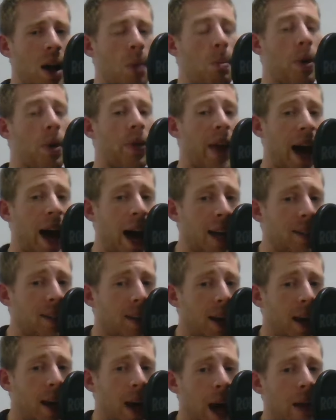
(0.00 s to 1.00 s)
but the
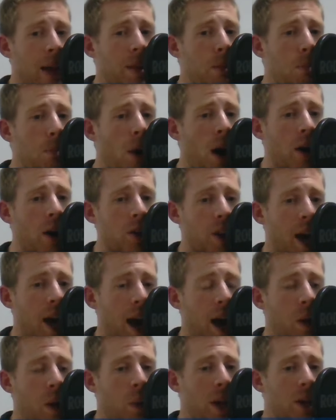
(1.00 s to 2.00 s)
Hatter and the March
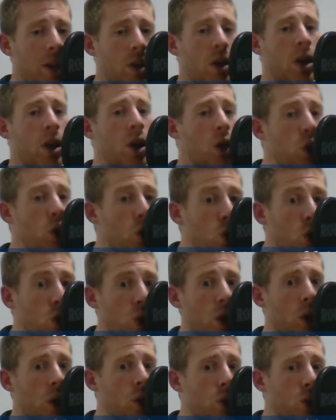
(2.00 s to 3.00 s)
Hare went, Shh,
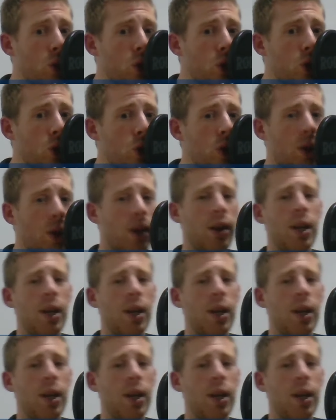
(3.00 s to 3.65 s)
shh,